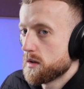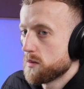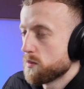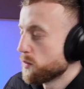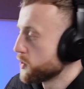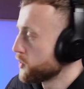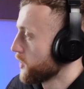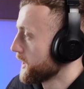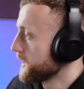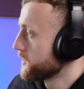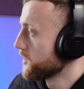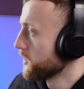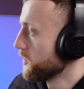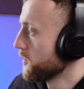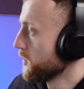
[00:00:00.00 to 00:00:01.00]
We're trying
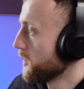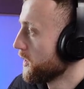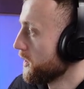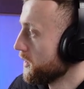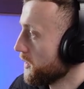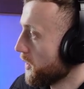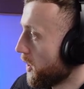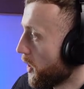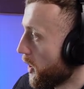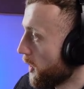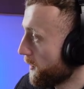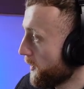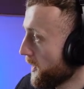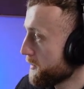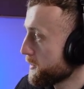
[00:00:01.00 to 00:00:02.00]
to
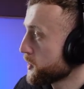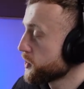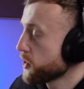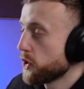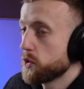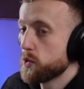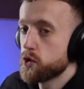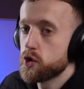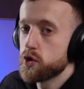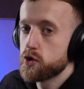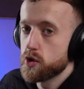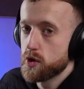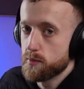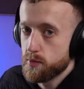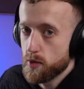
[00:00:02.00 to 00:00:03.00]
offer them a solution
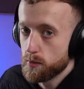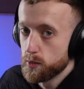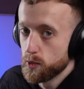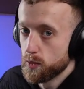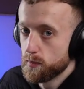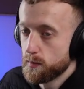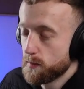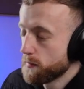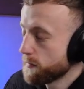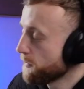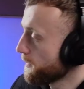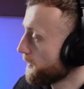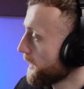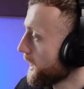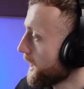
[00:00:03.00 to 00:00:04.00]
to the problem,
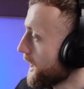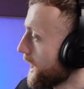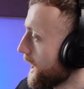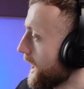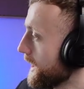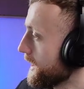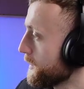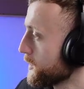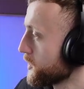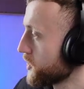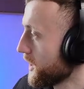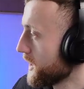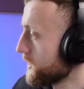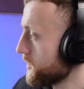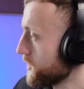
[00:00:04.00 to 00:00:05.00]
and then we're
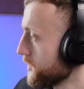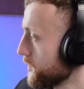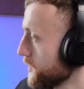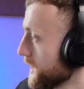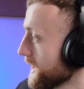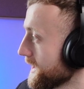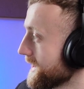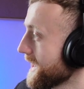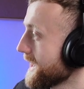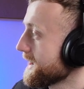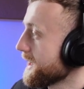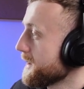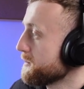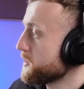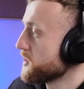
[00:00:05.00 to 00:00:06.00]
trying to get
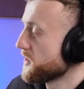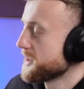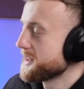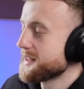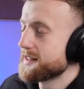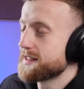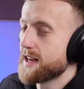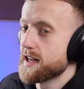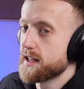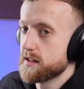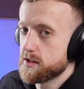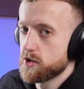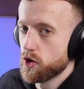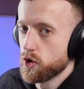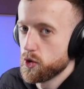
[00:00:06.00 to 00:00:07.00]
them to the desired
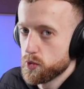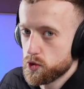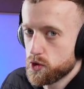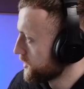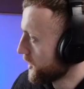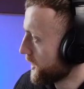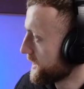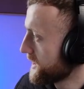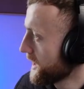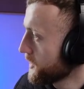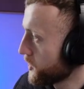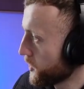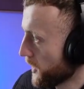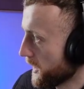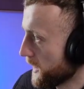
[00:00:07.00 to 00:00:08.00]
solution. So
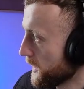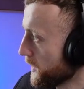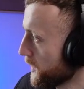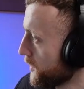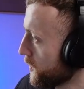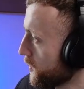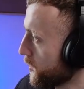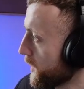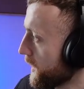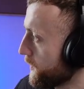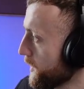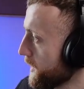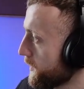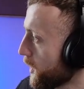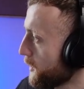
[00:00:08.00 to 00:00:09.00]
essentially, if
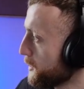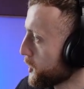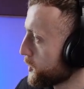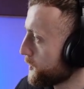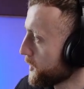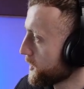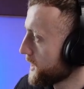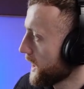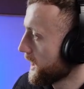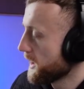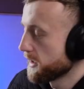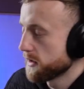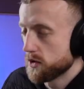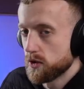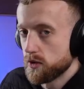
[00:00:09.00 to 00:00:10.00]
we've got multiple selling
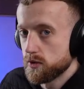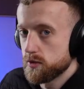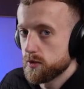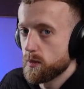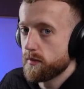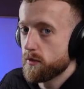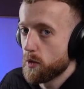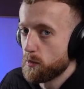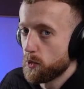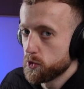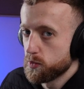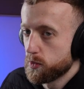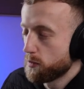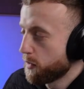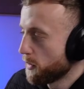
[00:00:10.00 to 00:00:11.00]
angles, we've got
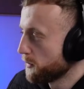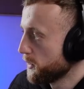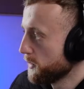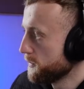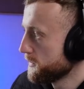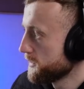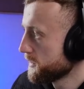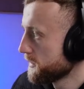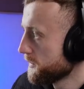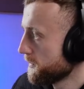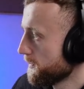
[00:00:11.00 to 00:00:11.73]
multiple problems.